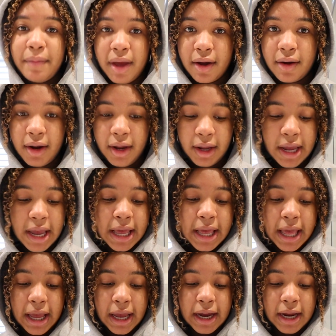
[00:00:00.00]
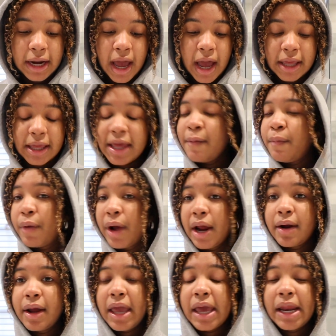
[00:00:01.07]
Mary. And I keep
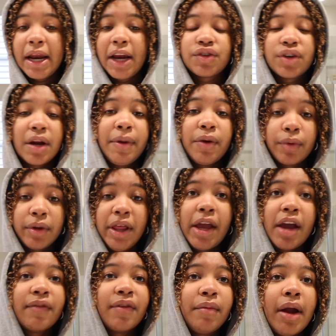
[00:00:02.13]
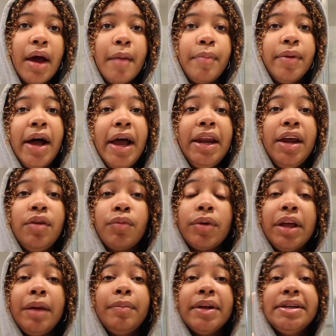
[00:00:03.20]
wearing it and I try to be really careful when I apply it and
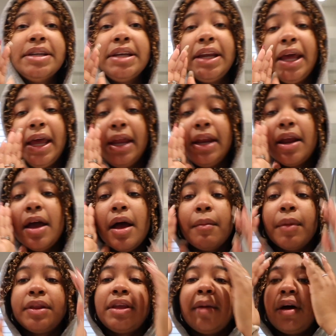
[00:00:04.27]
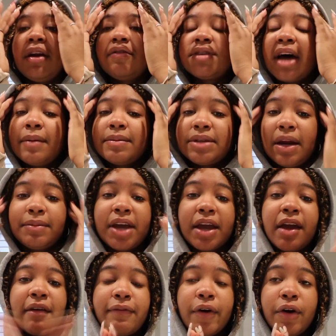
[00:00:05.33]
really blend it in. But the amount of times that I'm
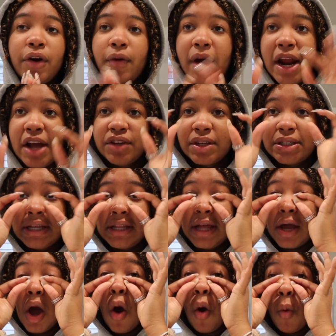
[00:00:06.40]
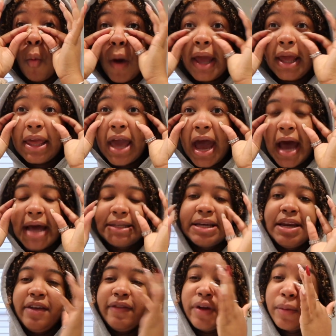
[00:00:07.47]
taking a photo and I just see like a white cast
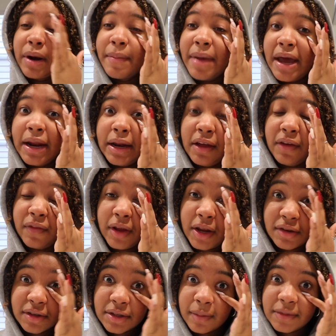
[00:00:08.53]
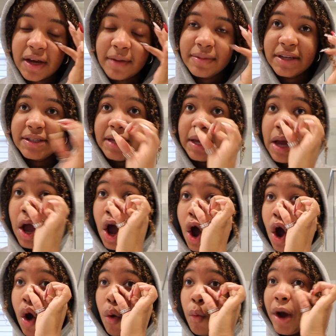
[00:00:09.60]
and even when I'm editing videos, sometimes I see
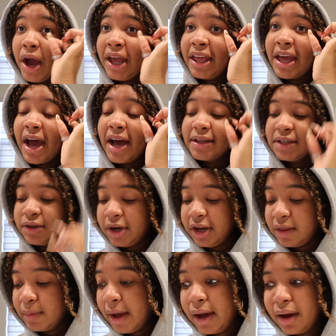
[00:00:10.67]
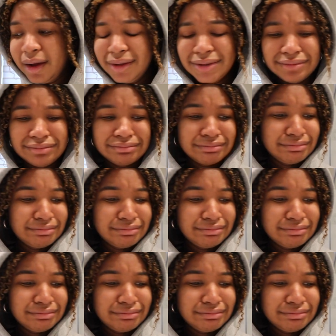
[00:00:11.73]
a white cast underneath my eyes.